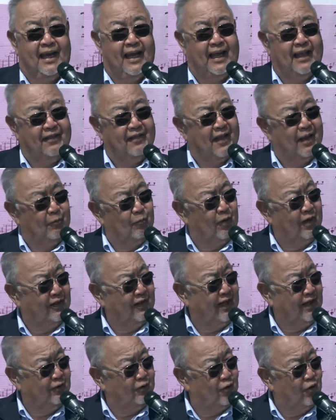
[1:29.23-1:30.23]
And then when
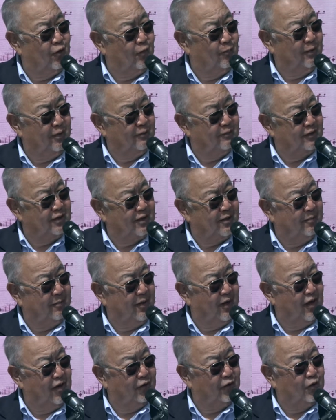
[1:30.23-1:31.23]
they told me it was going to
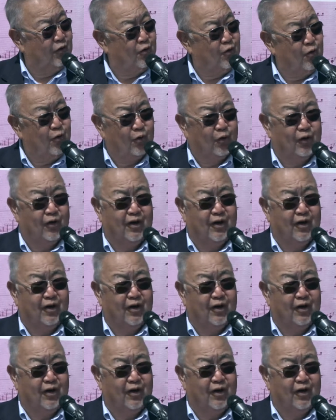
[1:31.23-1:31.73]
be on the corner